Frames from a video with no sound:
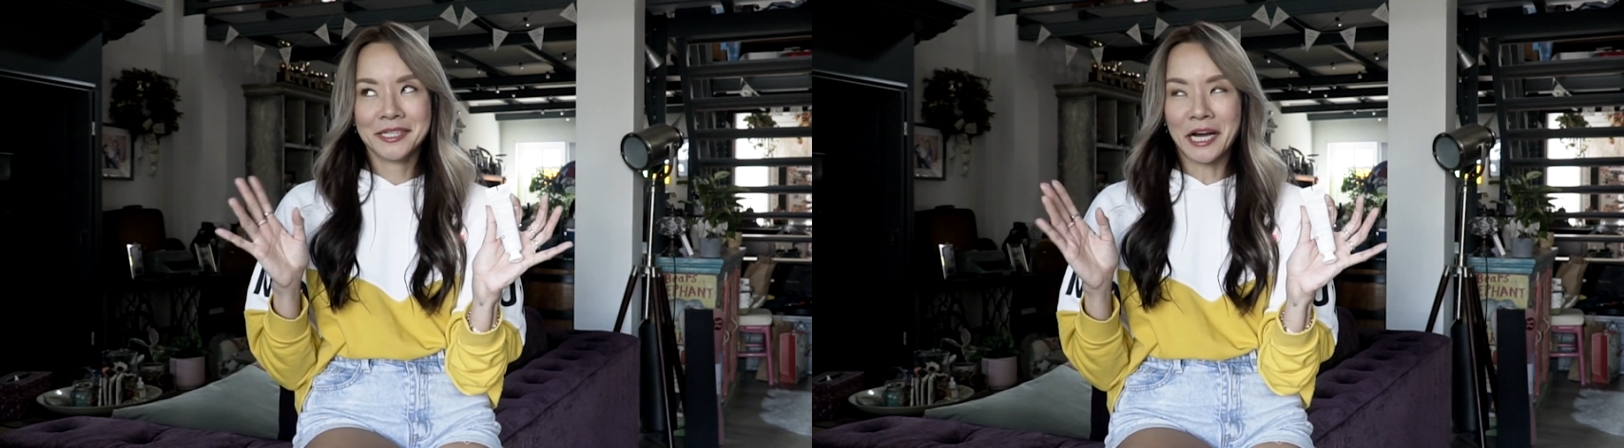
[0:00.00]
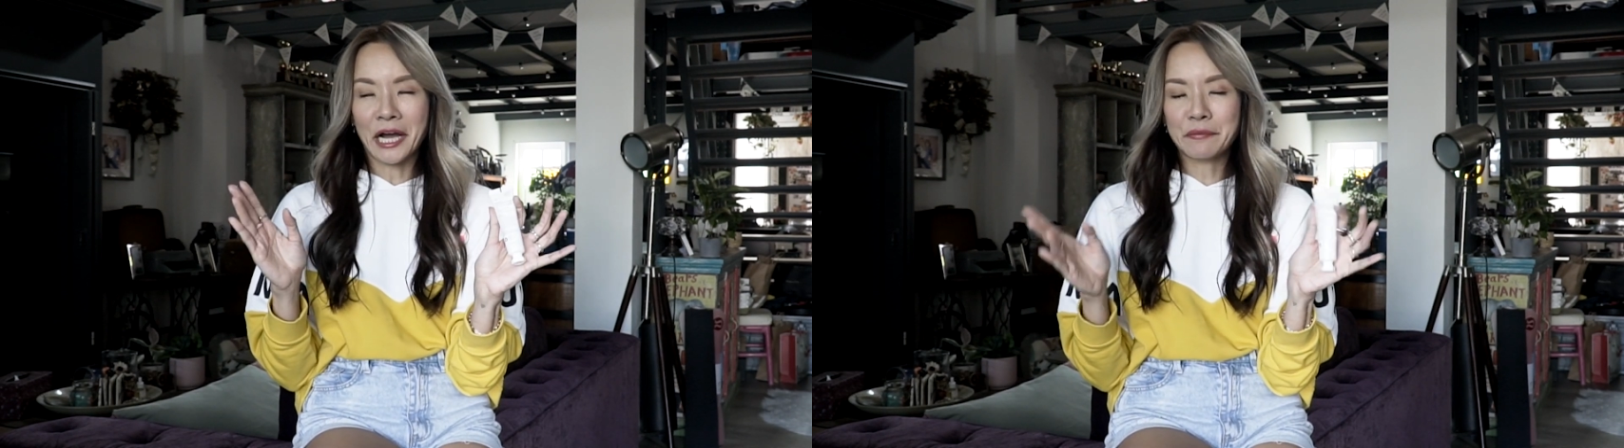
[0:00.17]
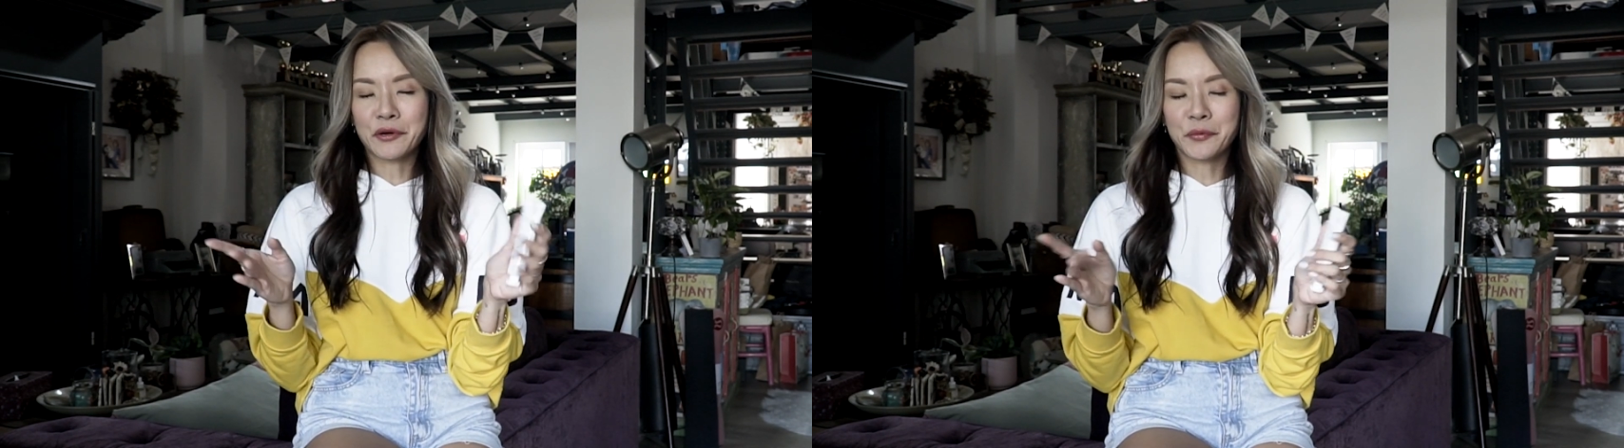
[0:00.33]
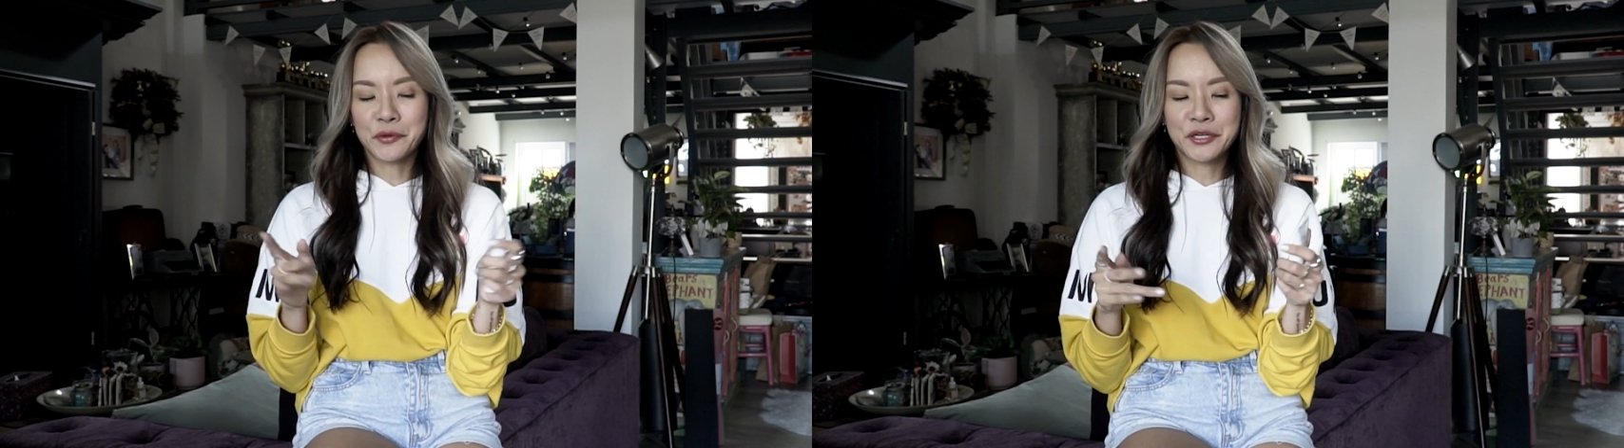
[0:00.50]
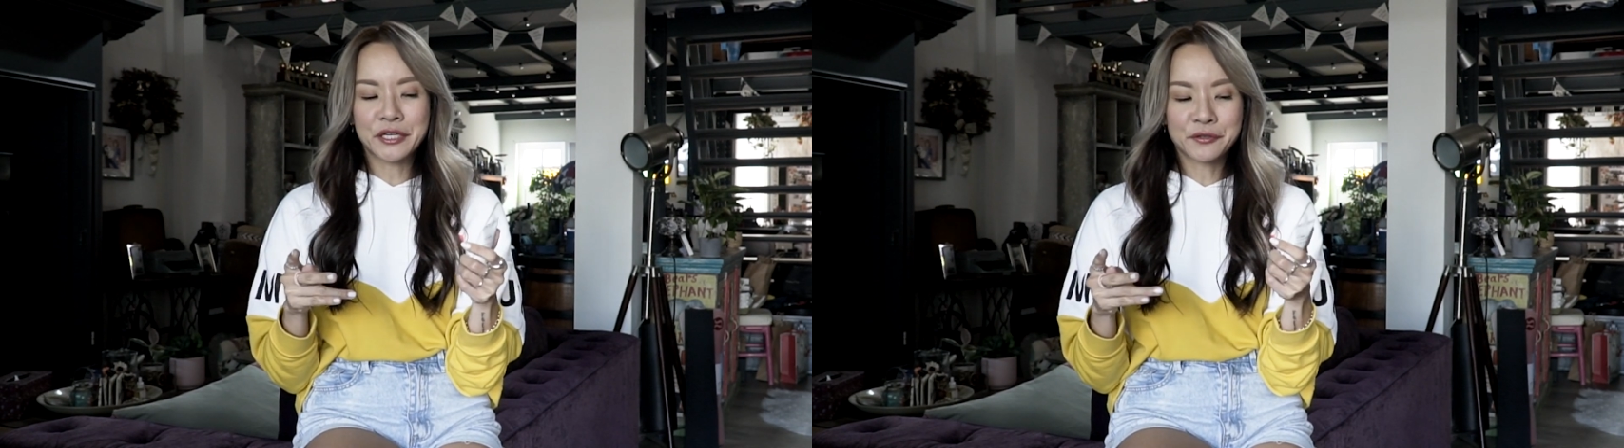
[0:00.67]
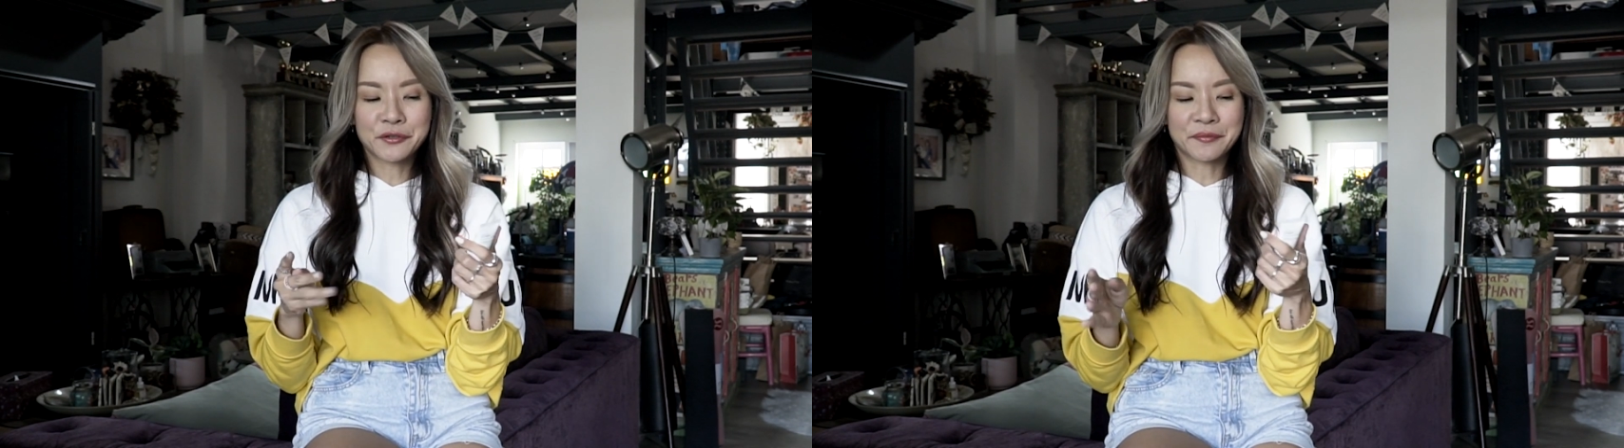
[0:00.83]
I'm no
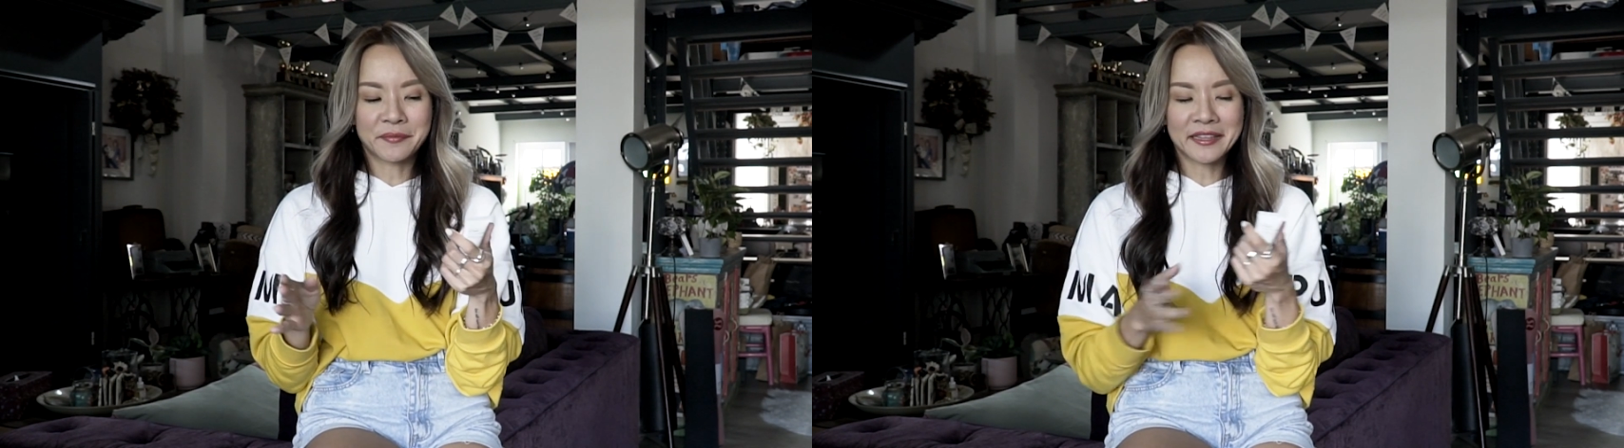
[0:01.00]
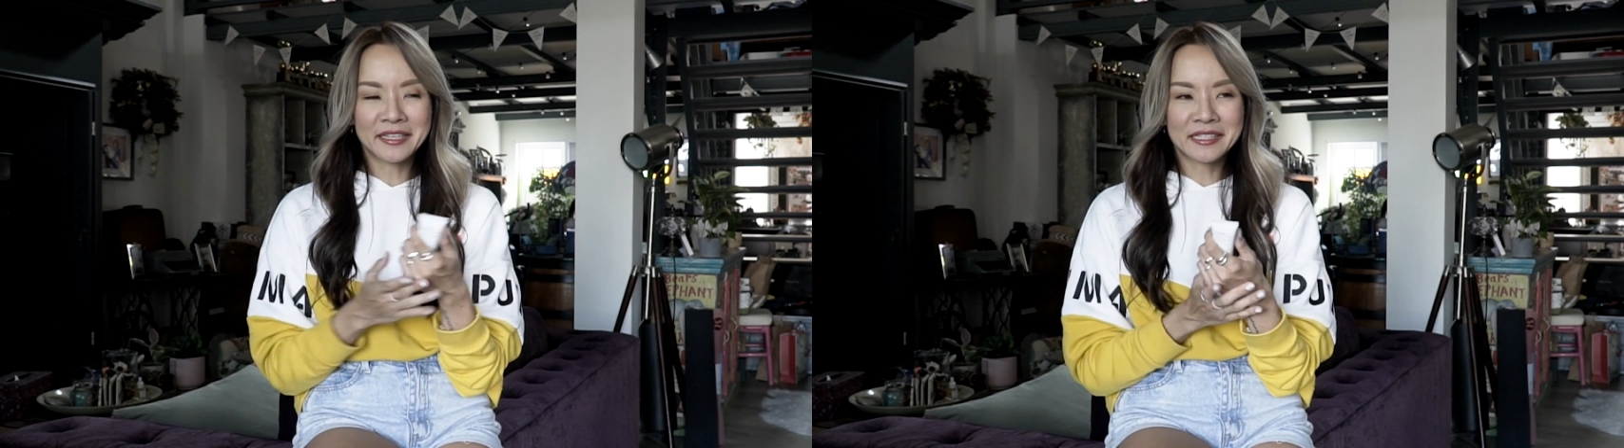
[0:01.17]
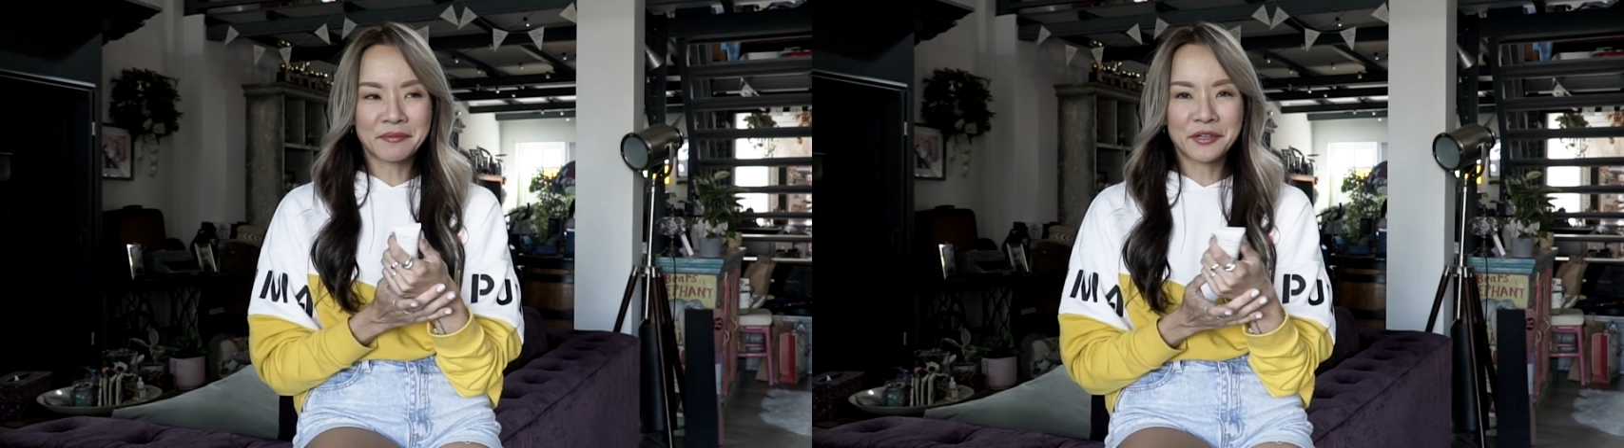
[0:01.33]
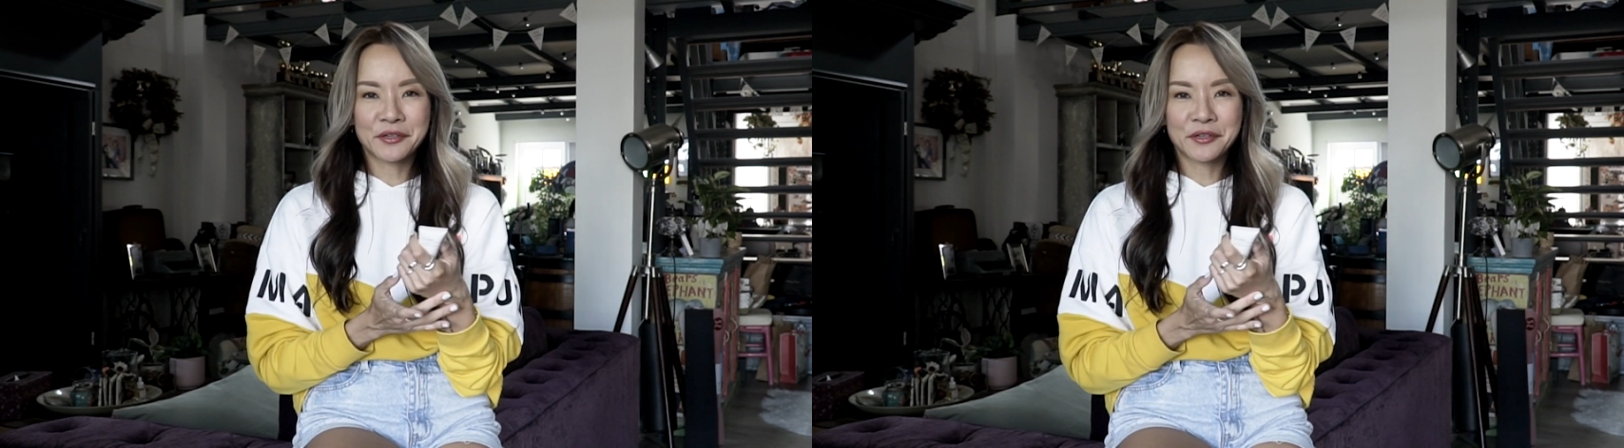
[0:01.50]
beauty guru, but I think something